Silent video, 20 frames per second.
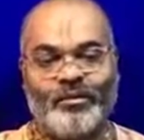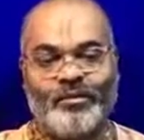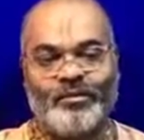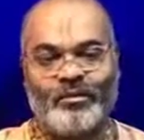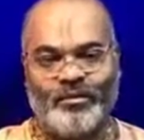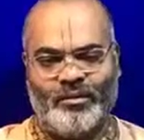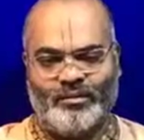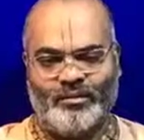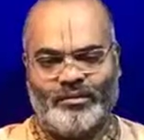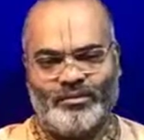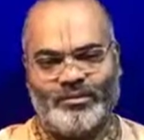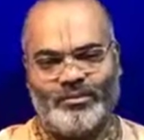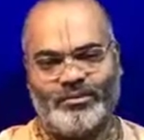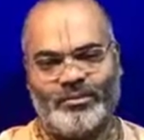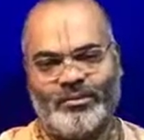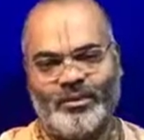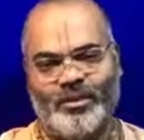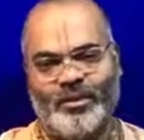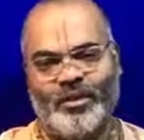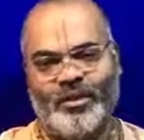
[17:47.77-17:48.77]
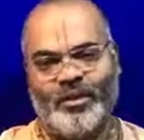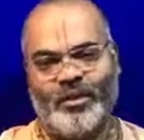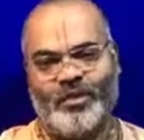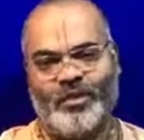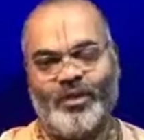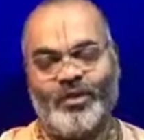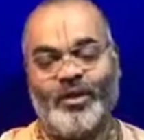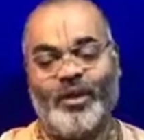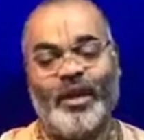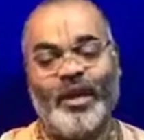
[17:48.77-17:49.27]
Ohe
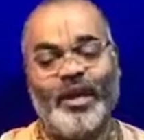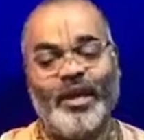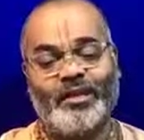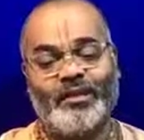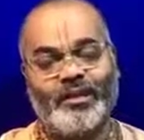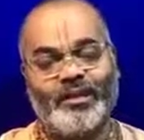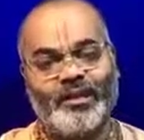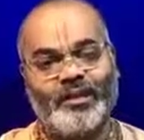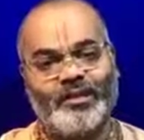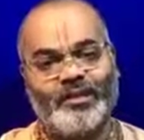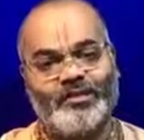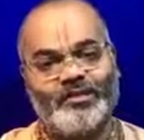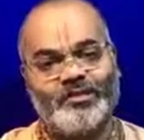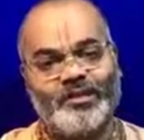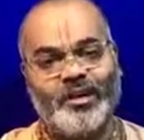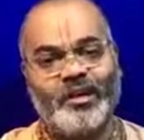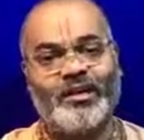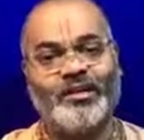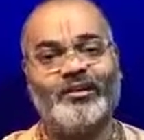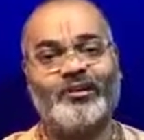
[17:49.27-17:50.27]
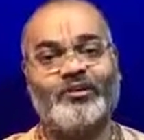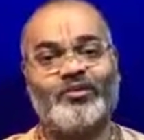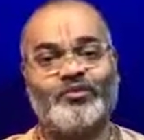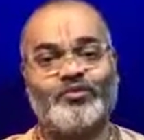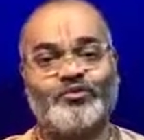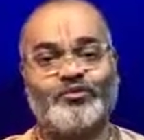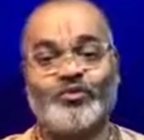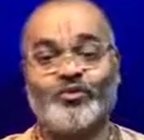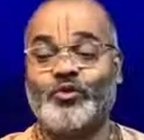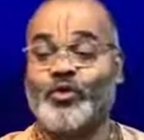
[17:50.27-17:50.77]
dinajan
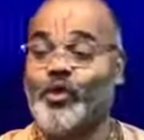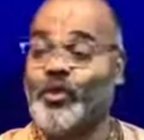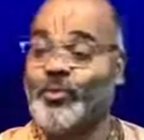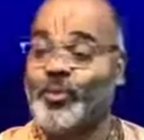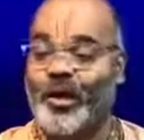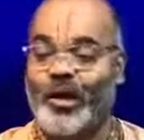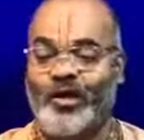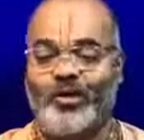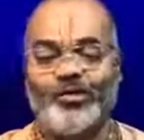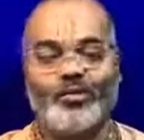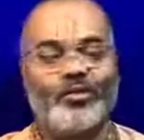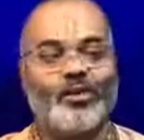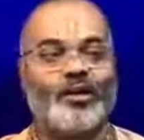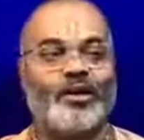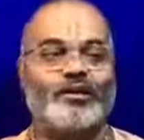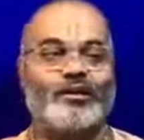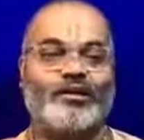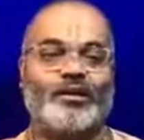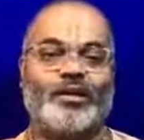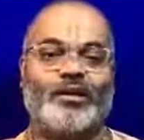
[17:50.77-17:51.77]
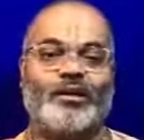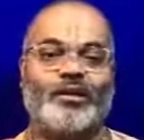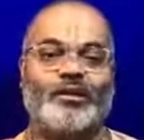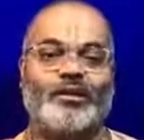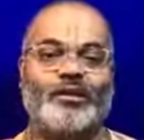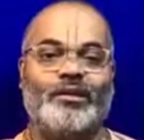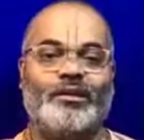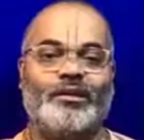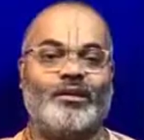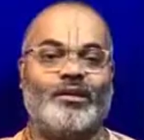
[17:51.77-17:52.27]
shuno bhalo khatha.
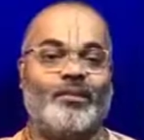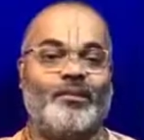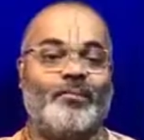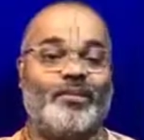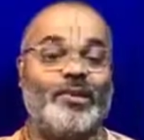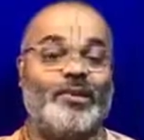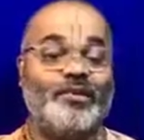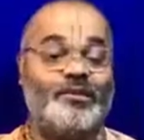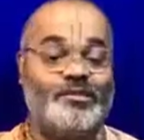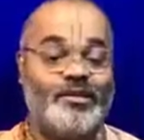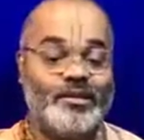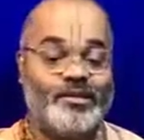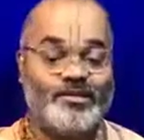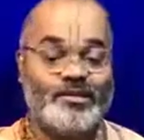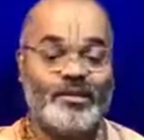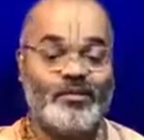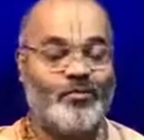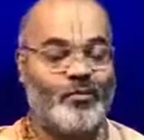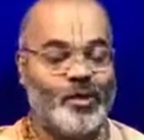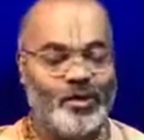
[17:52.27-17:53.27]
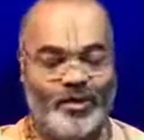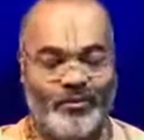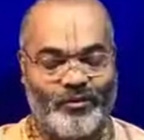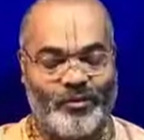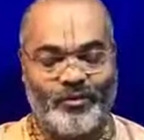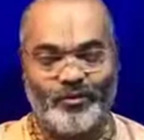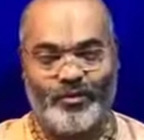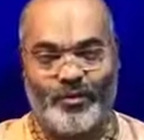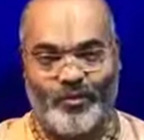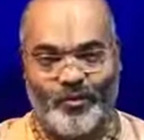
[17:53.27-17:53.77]
Please listen
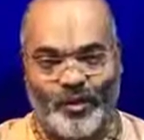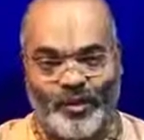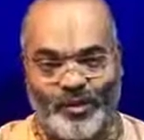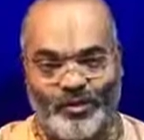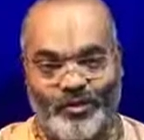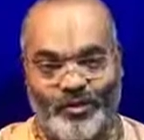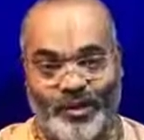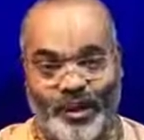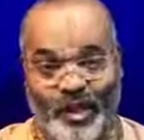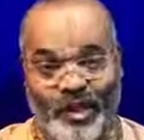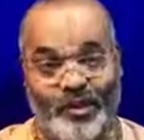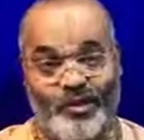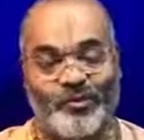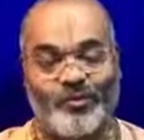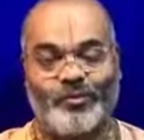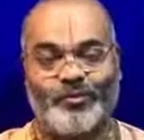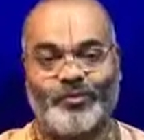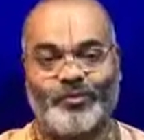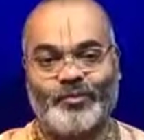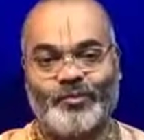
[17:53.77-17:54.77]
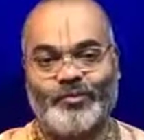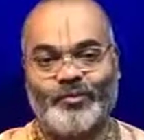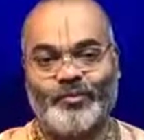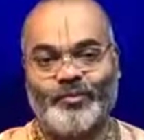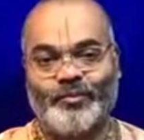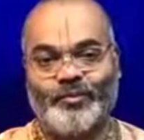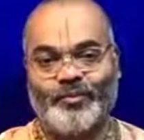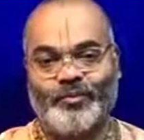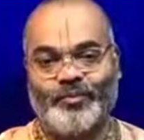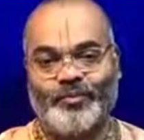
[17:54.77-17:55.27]
whatever we want to tell you.
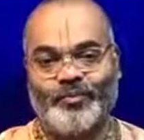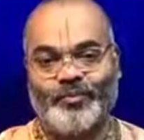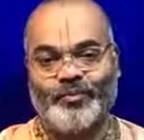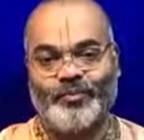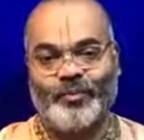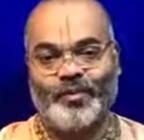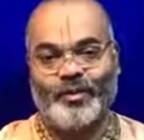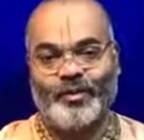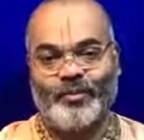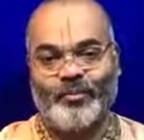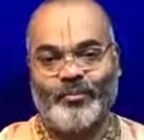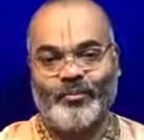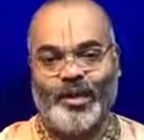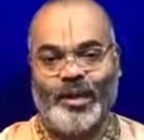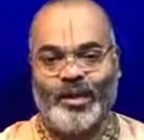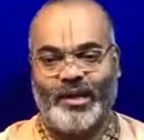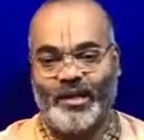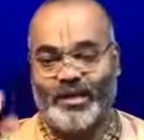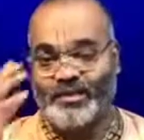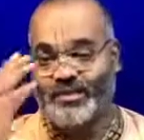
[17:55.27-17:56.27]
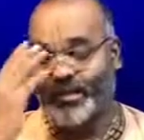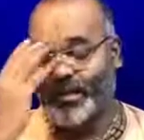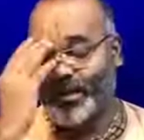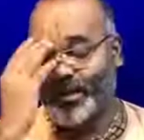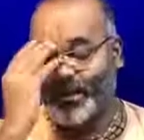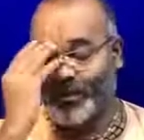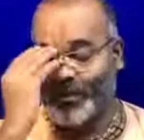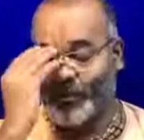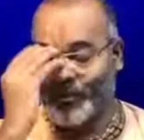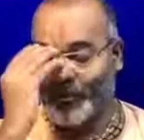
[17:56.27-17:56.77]
By
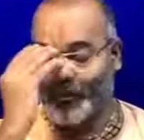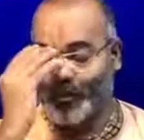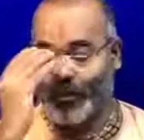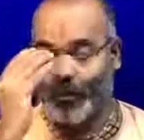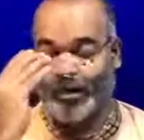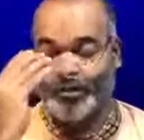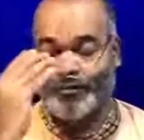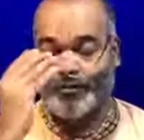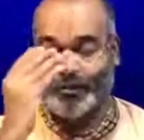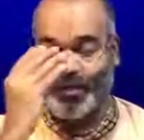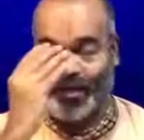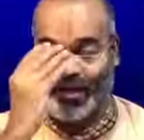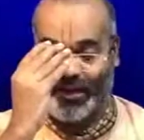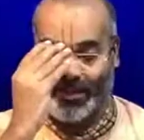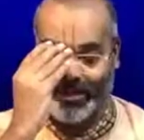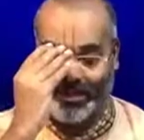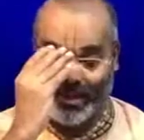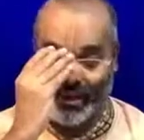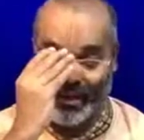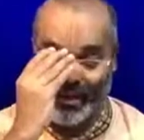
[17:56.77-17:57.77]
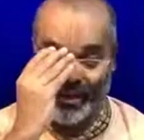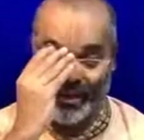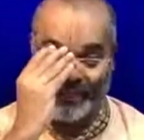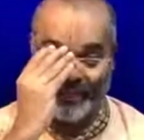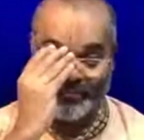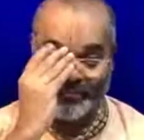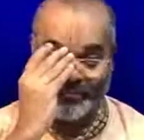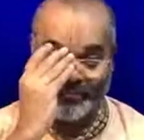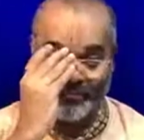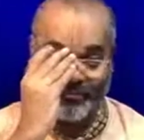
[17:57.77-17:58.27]
listening to what we are
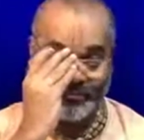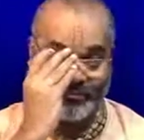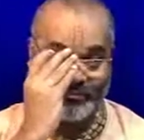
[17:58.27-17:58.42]
saying,